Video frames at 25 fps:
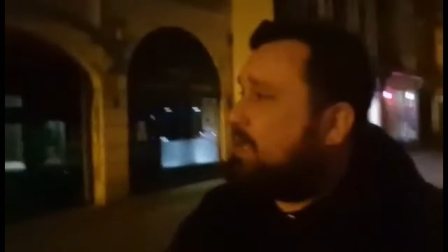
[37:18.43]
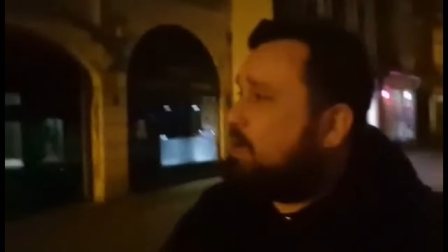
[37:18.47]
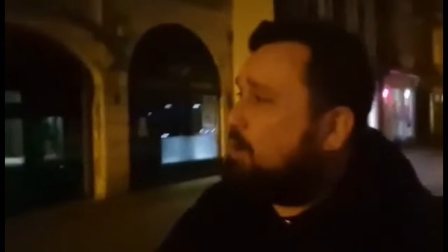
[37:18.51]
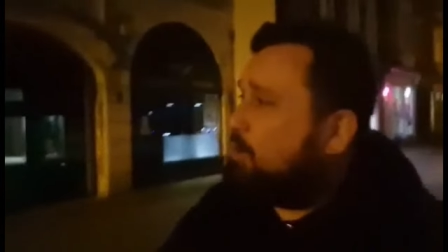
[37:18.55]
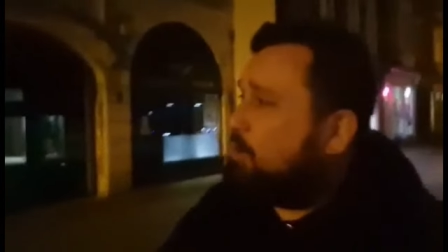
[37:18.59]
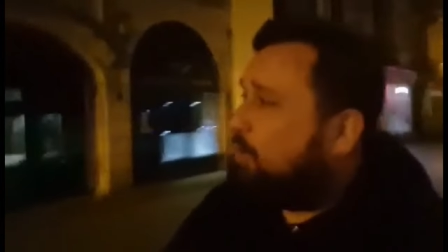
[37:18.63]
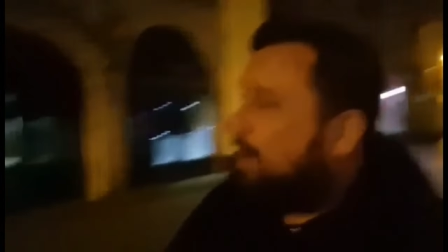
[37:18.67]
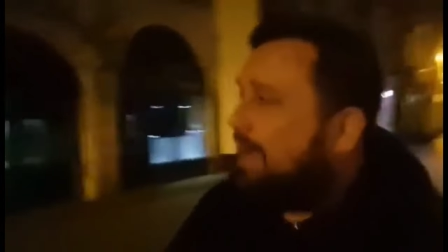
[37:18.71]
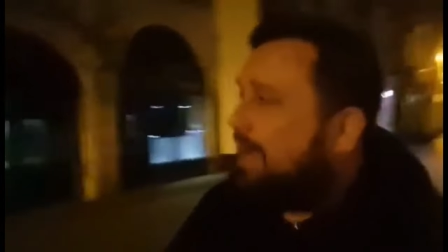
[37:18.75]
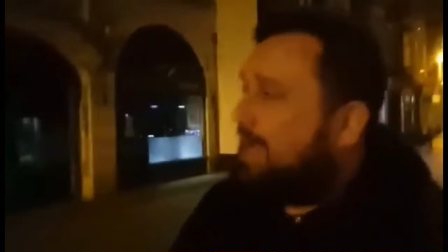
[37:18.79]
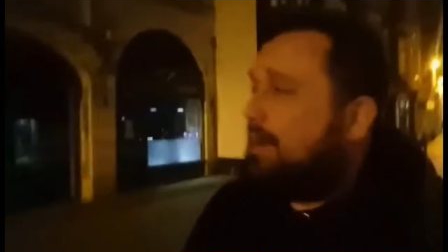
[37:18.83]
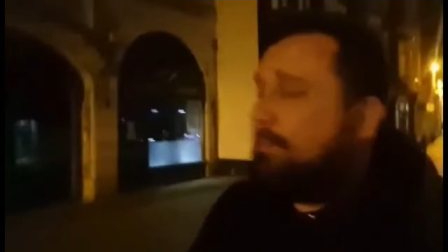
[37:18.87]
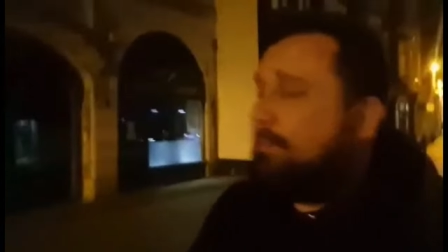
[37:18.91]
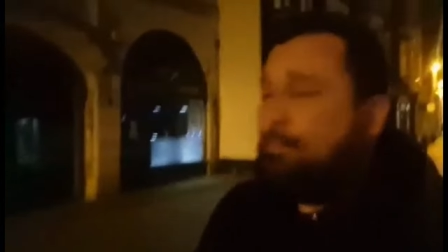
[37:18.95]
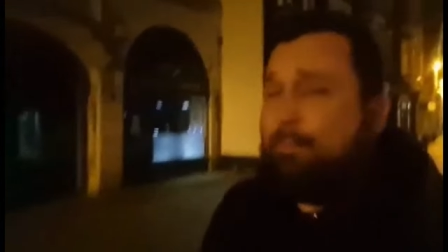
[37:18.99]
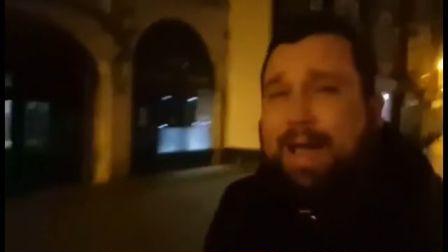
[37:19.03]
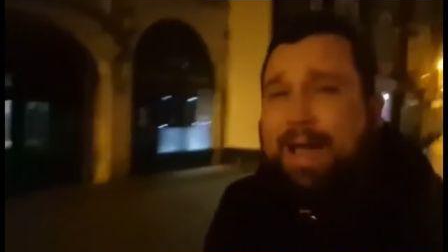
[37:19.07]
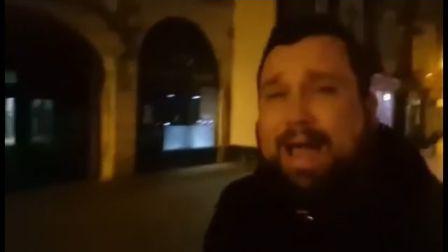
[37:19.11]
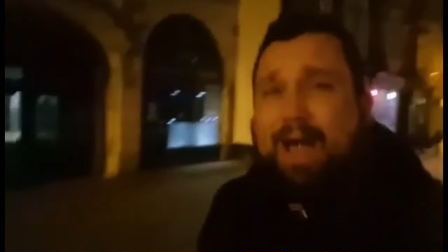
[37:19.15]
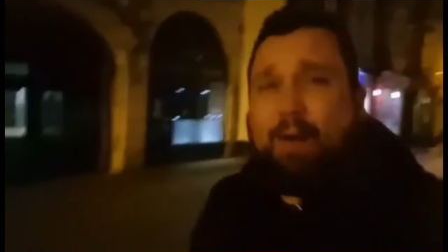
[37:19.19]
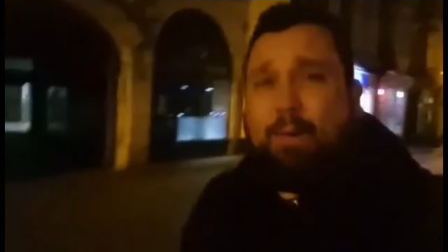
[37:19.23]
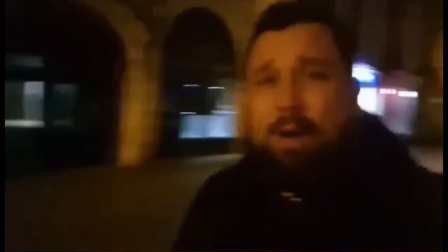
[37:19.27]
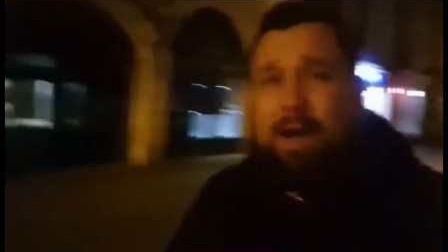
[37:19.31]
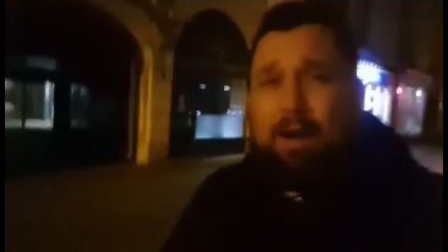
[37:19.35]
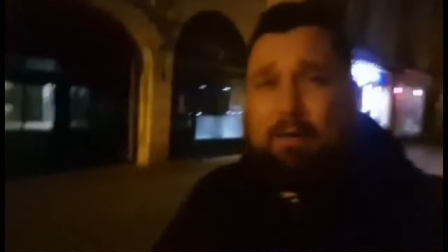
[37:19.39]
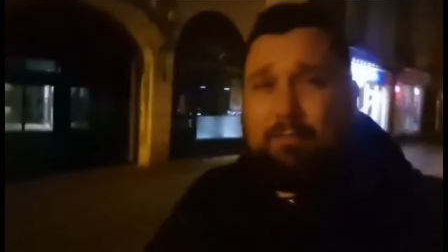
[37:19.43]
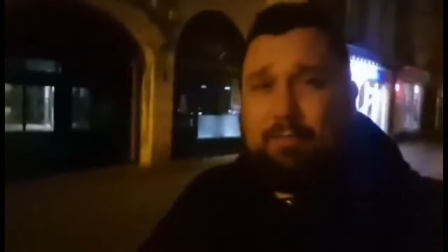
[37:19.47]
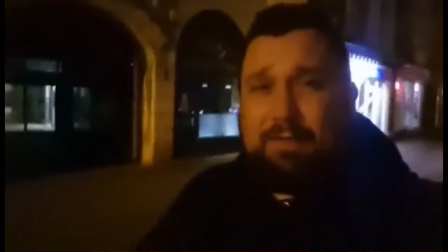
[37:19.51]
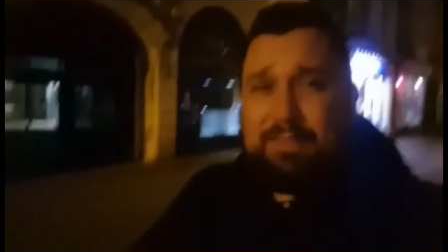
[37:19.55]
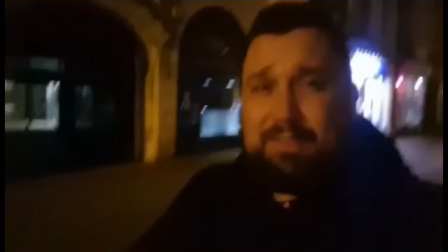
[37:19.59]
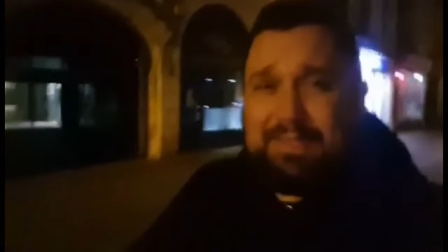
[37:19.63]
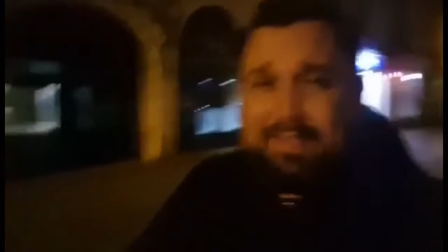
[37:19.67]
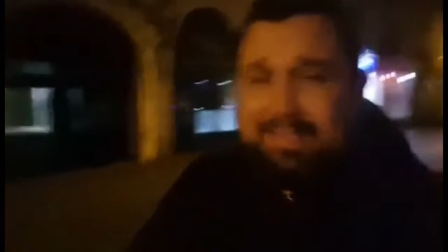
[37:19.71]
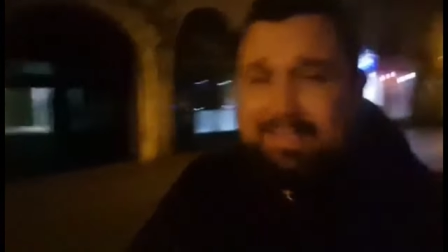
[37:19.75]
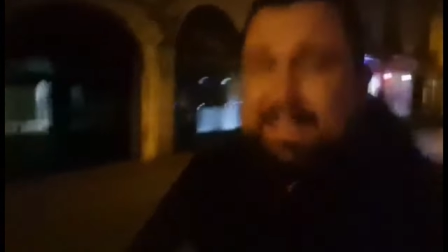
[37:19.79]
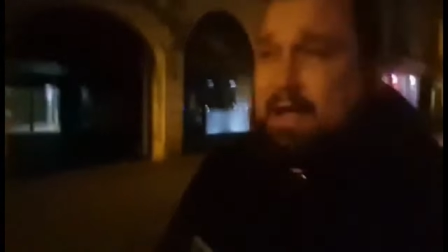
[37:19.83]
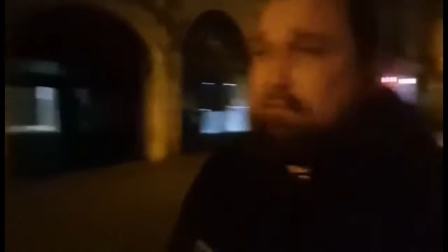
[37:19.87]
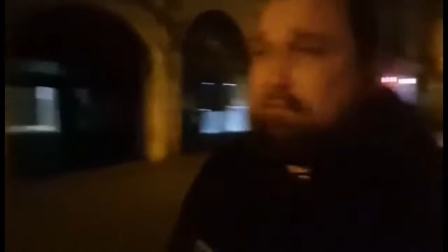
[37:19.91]
a good way to bow out for
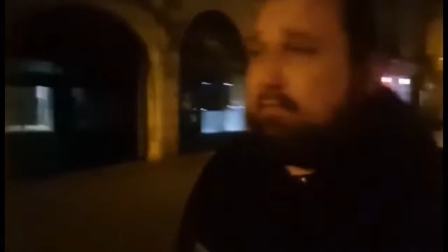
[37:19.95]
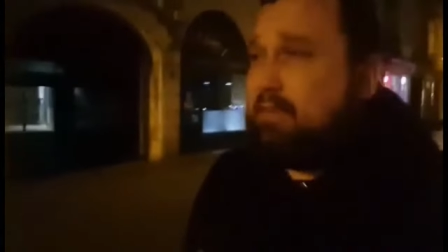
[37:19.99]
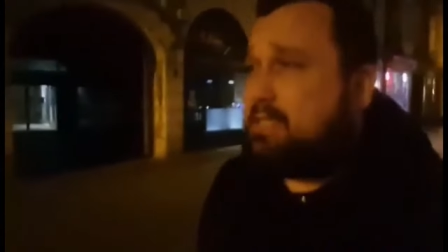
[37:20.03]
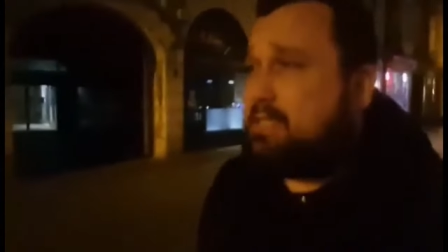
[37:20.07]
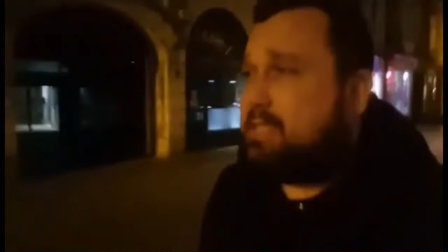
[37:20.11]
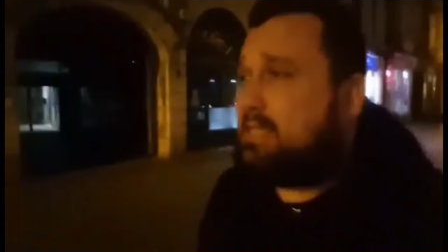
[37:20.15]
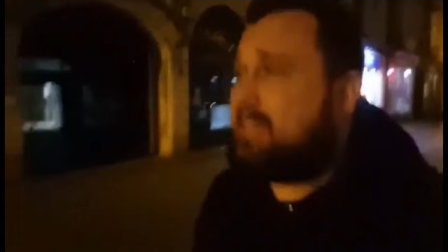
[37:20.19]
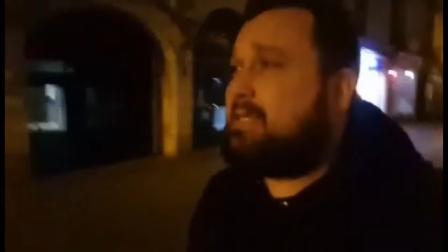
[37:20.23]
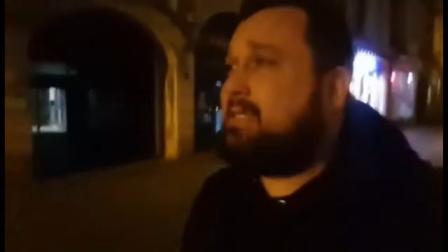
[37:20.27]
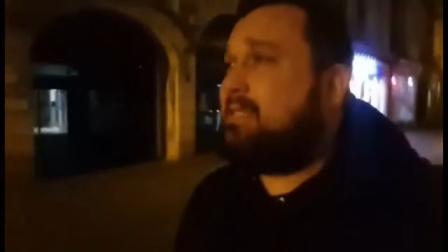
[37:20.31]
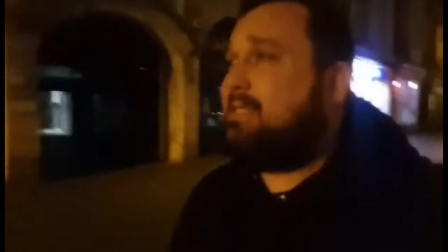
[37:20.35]
Stafford.